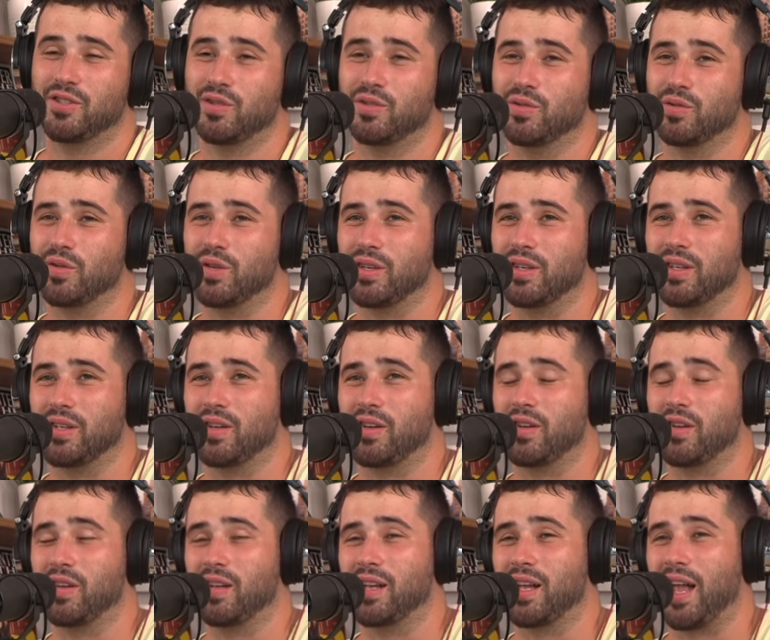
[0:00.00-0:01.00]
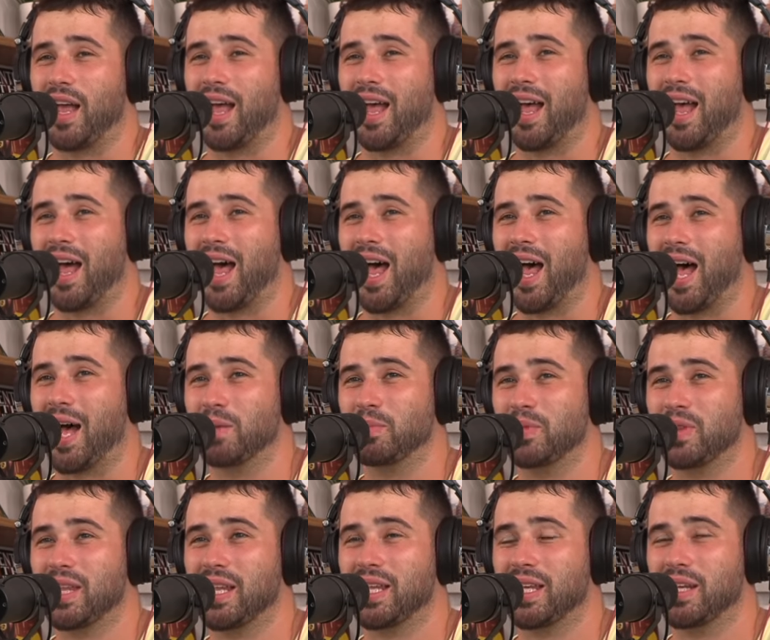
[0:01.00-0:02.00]
dude, I'm
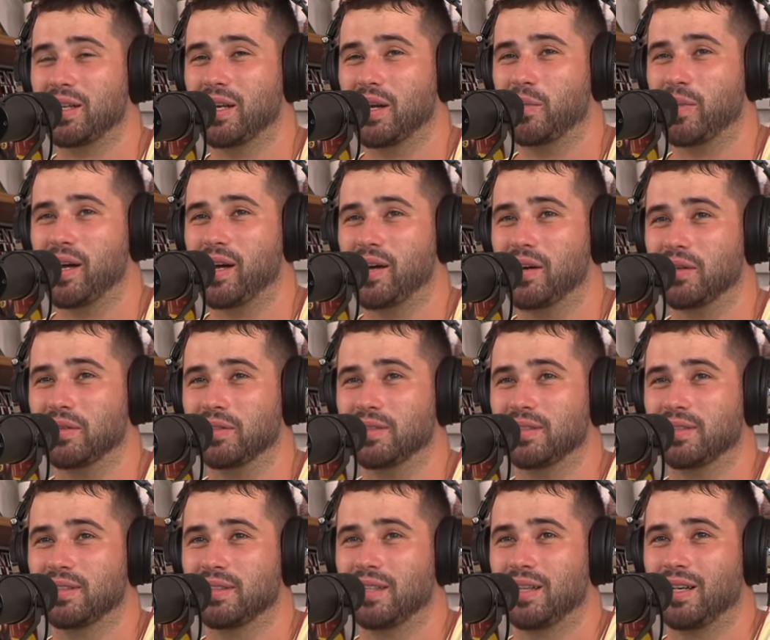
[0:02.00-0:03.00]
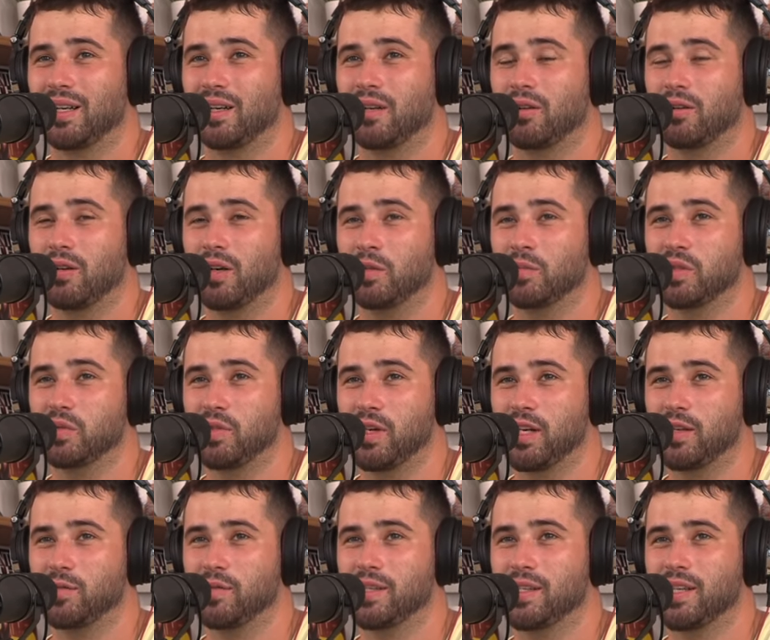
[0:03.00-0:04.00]
thinking about Call Me
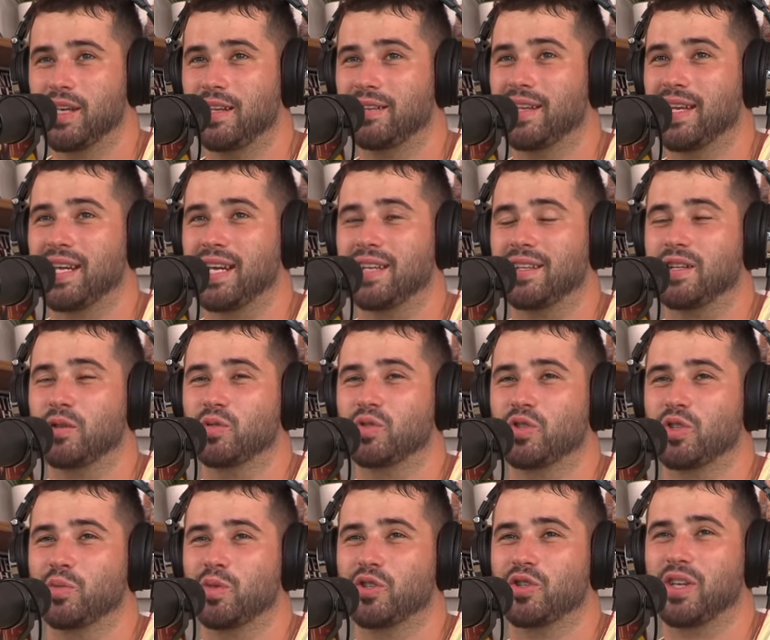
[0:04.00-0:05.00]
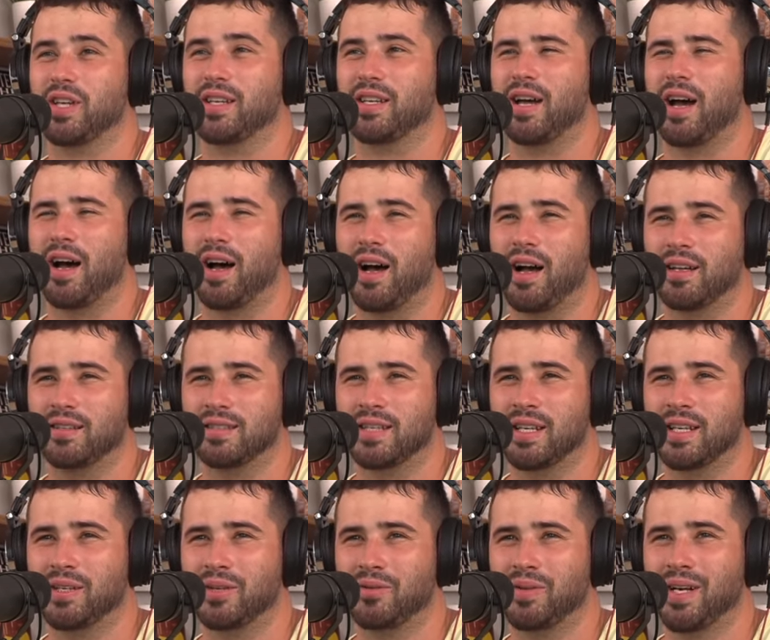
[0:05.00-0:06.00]
Maybe, and like there was so much like
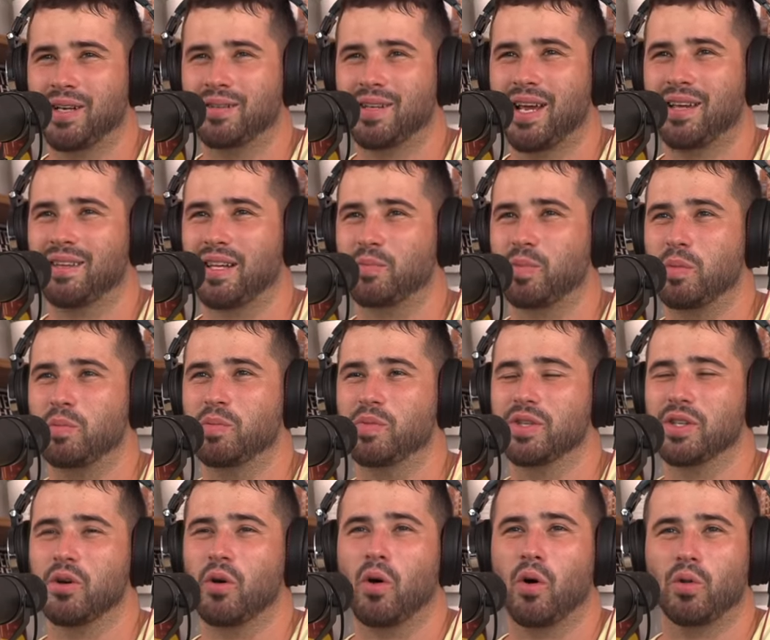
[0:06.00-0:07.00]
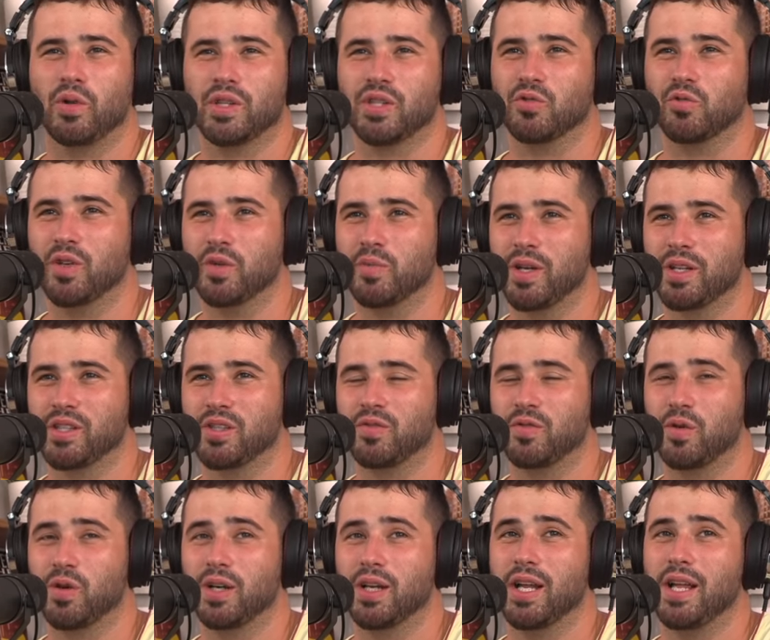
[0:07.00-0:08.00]
content around that. Like people did all these remixes
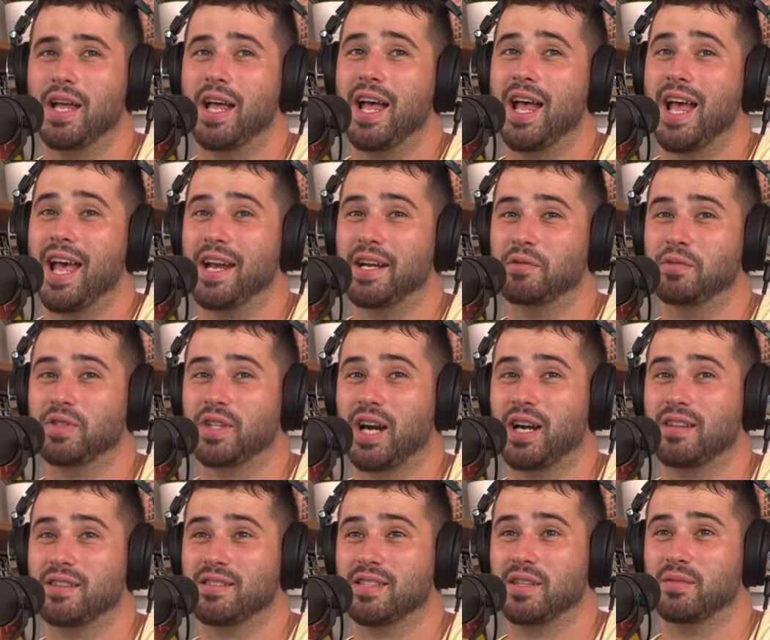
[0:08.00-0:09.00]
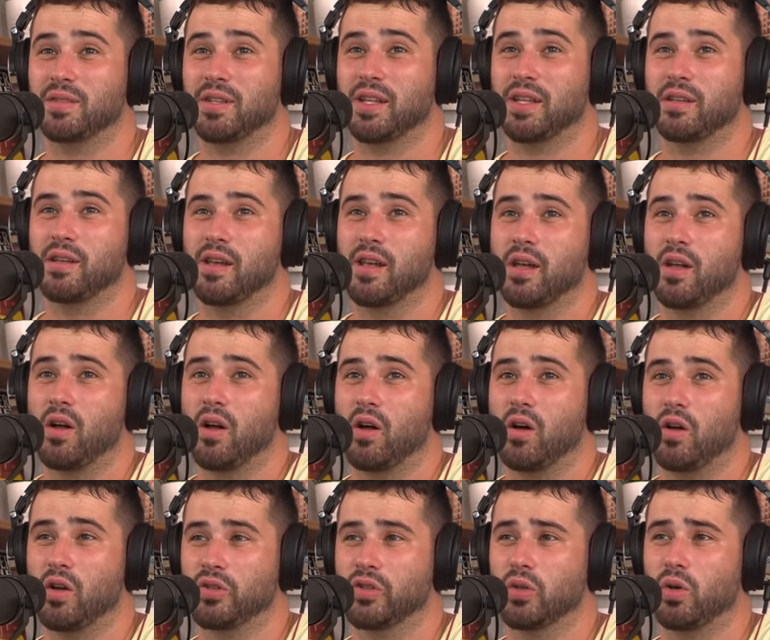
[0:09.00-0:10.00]
for it, and it was kind of the same thing.
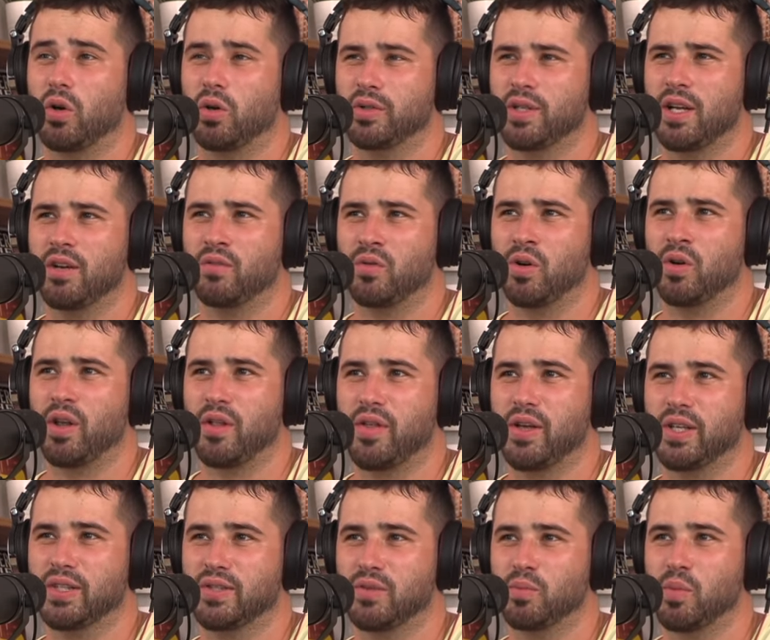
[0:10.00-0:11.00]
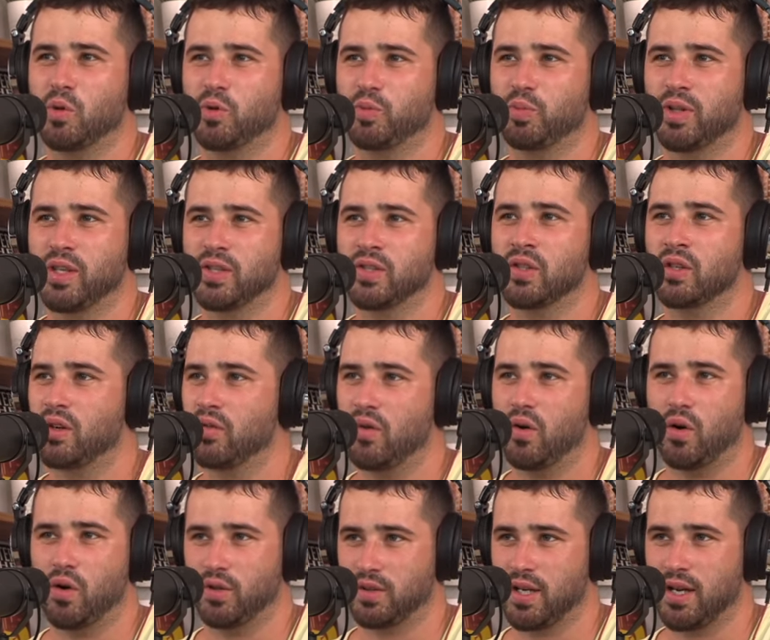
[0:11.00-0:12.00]
Also, Old Town Road, I think, is the most played song of
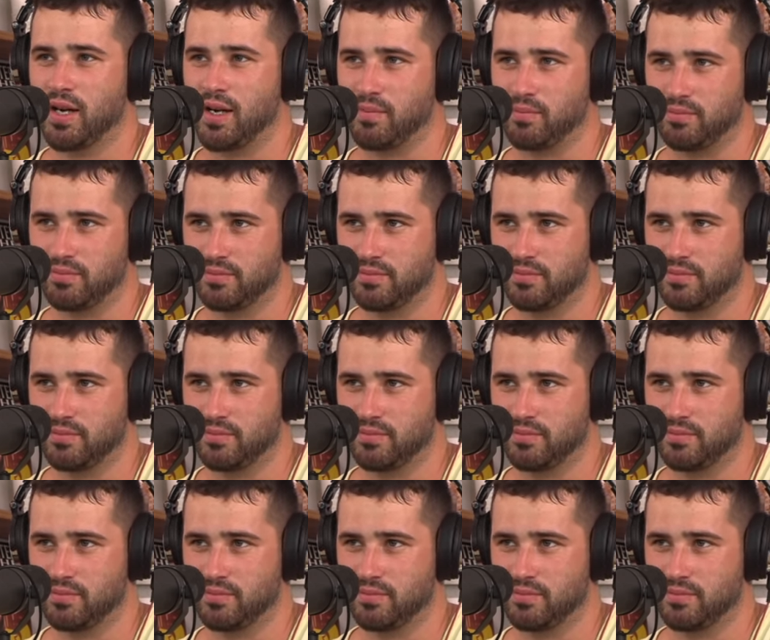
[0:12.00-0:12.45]
all time.